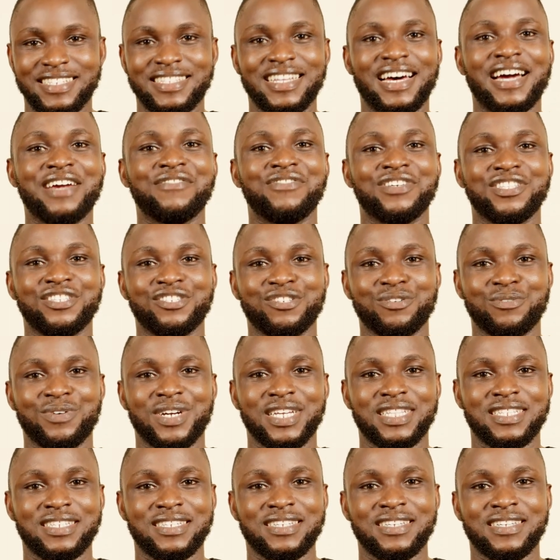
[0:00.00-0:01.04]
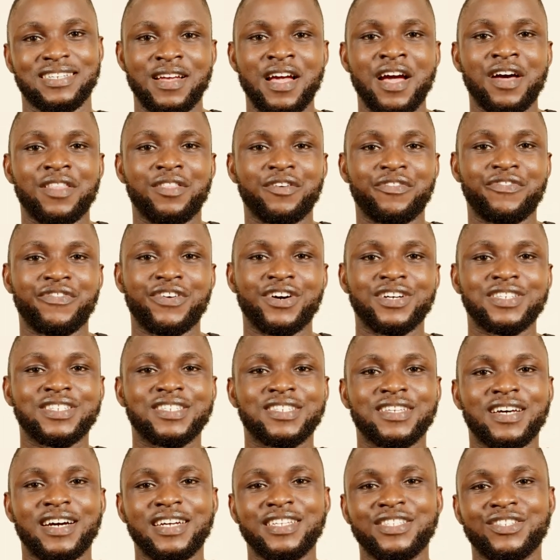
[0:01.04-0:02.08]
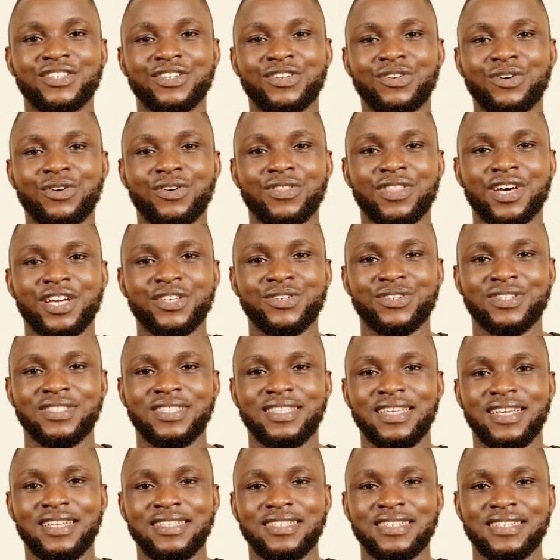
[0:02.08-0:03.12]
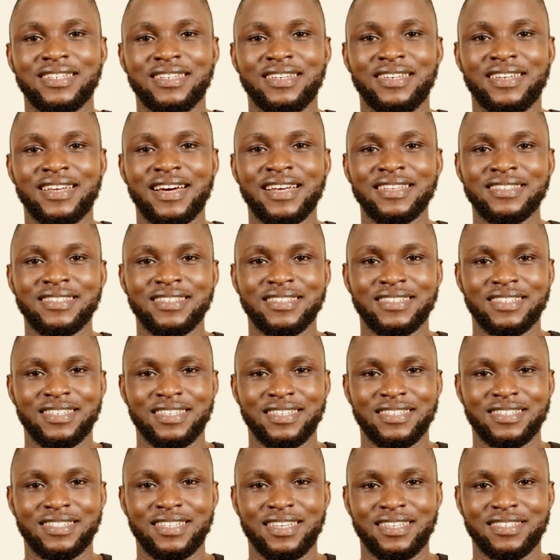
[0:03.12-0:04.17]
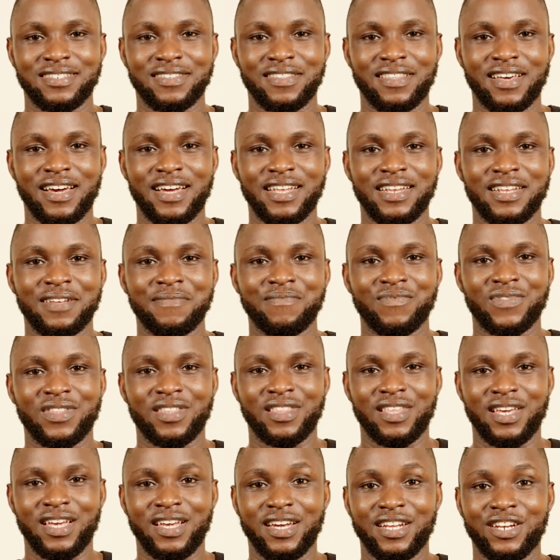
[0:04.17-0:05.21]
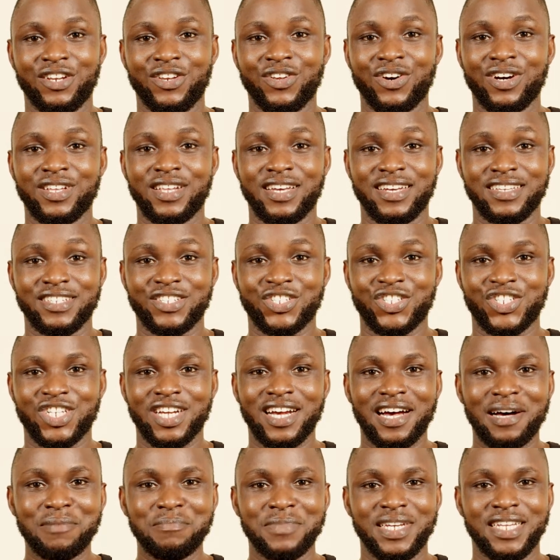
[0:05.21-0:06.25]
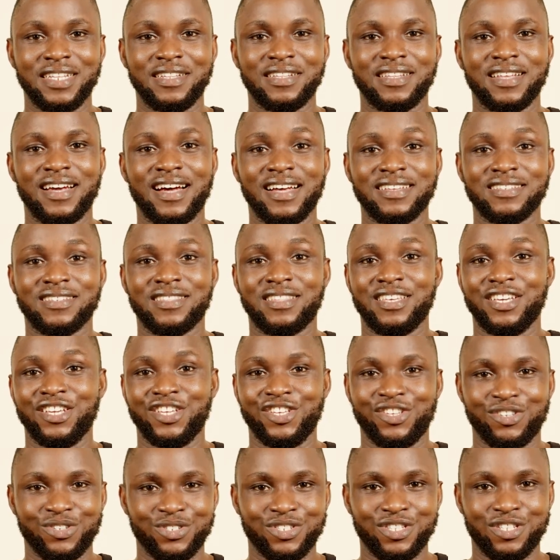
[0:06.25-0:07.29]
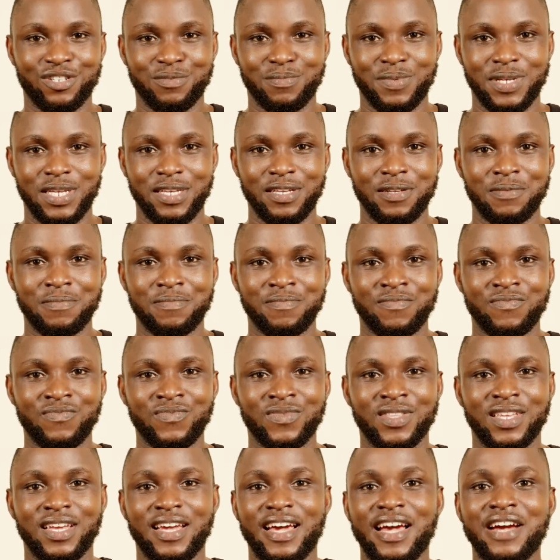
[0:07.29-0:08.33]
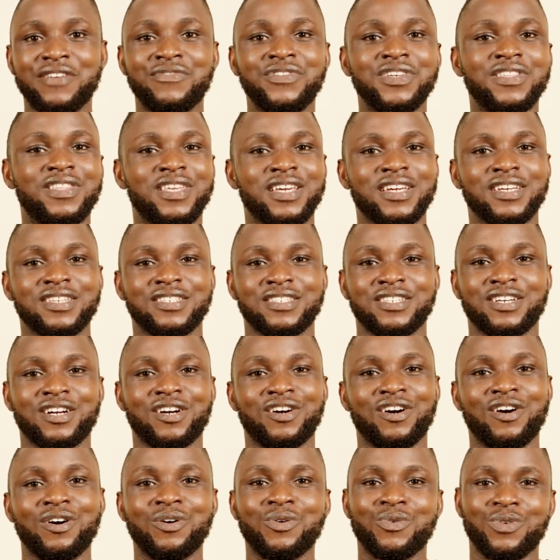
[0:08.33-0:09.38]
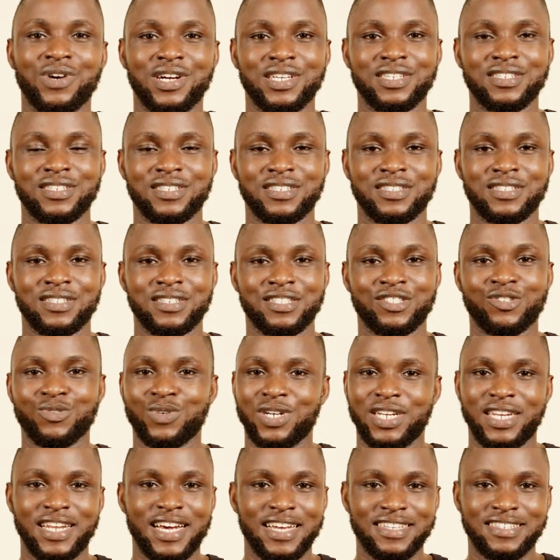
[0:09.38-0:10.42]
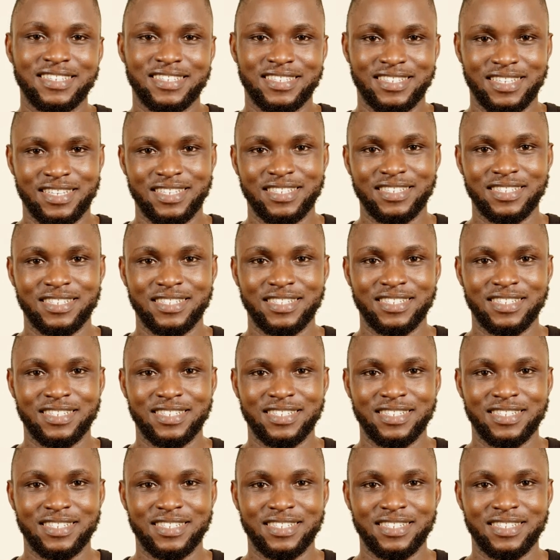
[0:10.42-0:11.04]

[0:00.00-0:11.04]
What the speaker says: dive into it. The first sign to know that you're dating a narcissist is that they are not as charming as they used to be. Everything is a conquest to a narcissist.